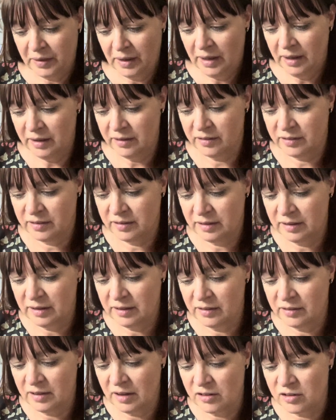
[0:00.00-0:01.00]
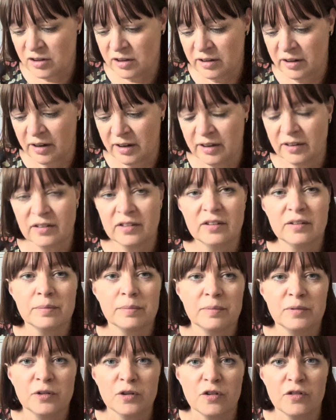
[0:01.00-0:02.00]
it's such a nice
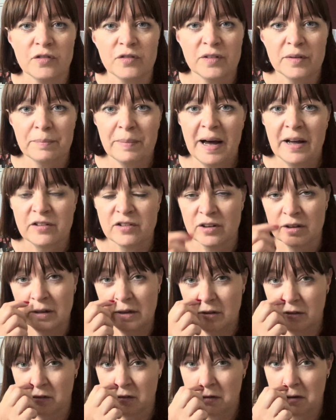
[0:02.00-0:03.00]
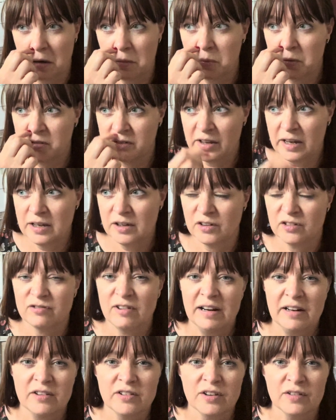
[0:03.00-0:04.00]
sort of pattern. I would say it's
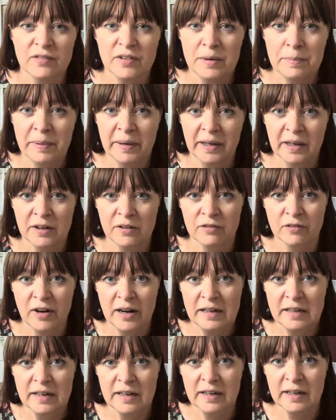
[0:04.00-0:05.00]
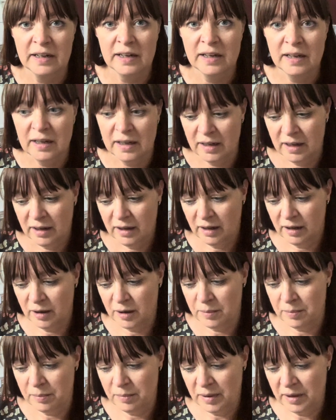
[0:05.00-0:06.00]
relatively beginner friendly.
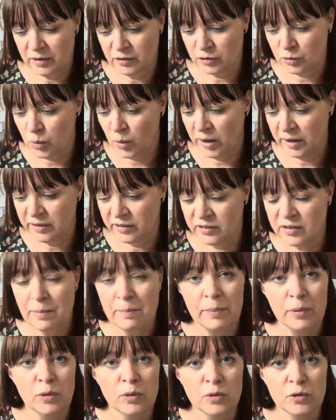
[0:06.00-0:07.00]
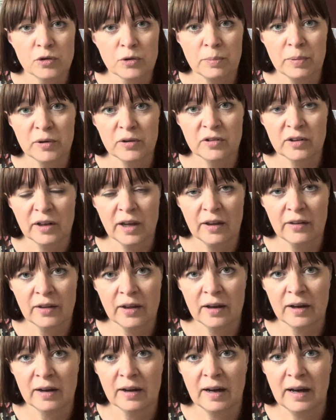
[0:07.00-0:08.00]
It's quite simple to put
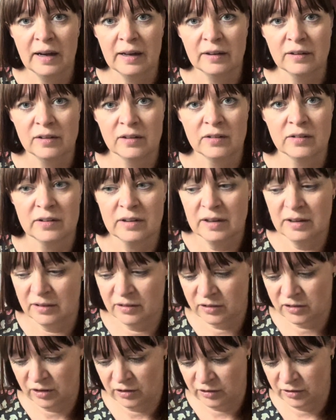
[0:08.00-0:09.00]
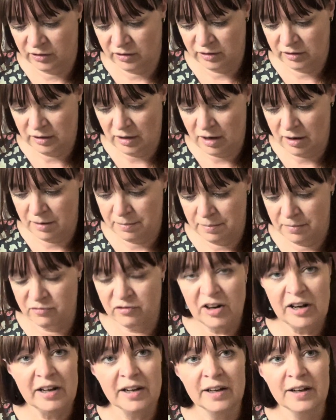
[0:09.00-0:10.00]
together, and it's just
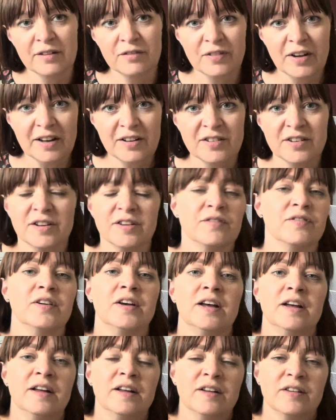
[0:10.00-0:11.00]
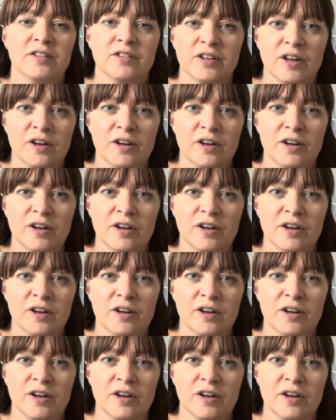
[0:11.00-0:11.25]
really effective. So